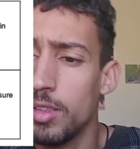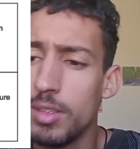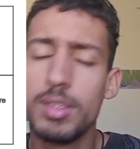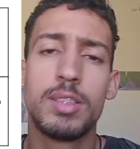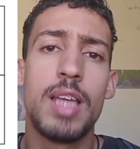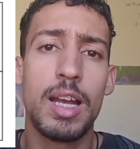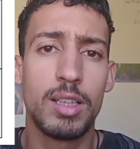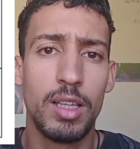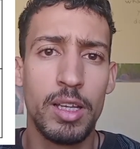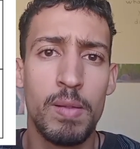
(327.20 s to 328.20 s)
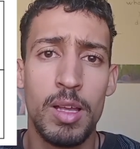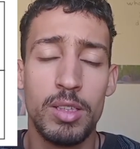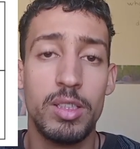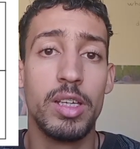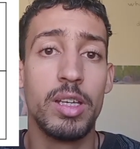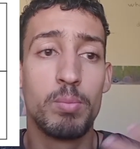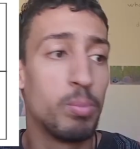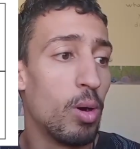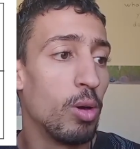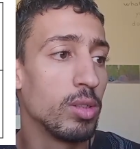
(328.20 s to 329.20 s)
is exactly the
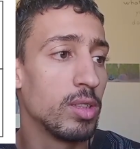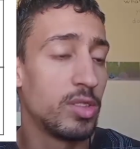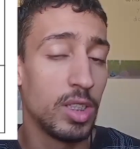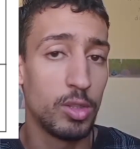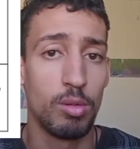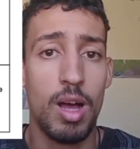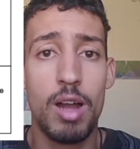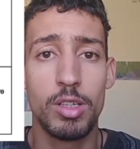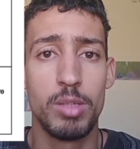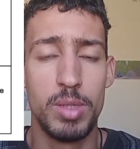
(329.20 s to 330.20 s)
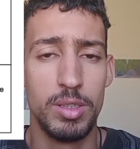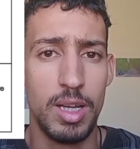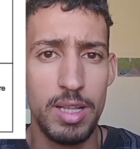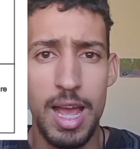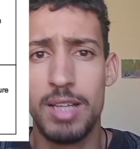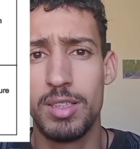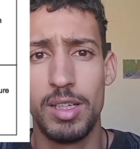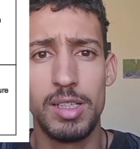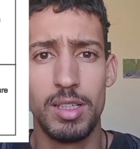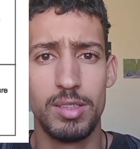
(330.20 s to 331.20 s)
central argument that
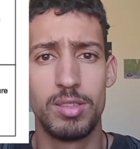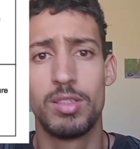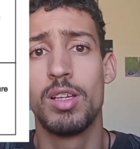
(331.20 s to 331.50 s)
antinatalists